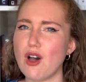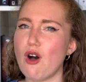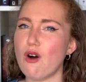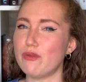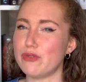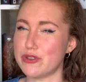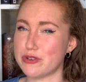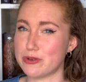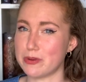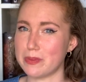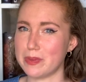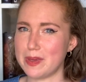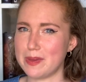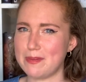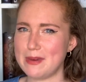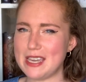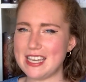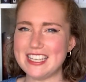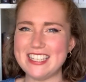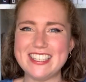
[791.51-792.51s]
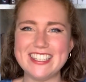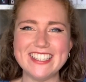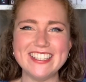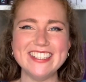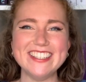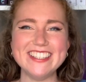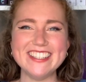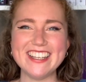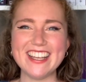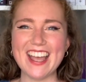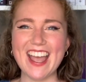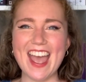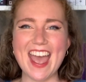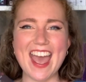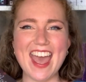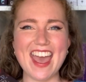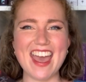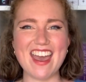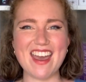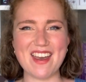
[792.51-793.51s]
of The Trouble with Peace.
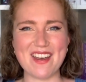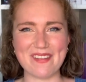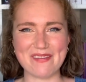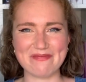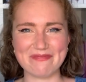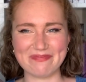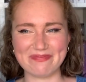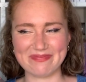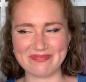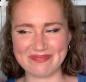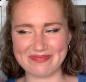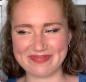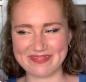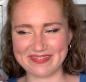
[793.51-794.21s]
So